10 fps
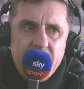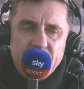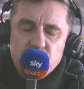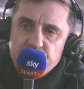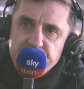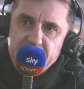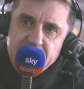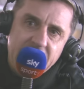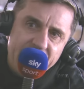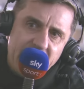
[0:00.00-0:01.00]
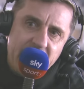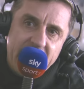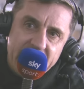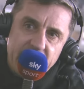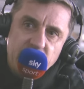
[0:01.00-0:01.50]
I just feel like they're
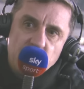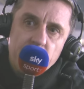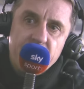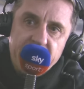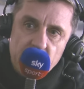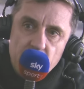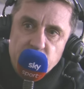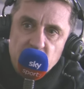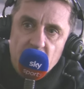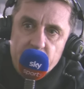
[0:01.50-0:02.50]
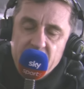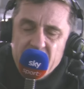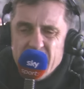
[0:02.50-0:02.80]
lacking something up top.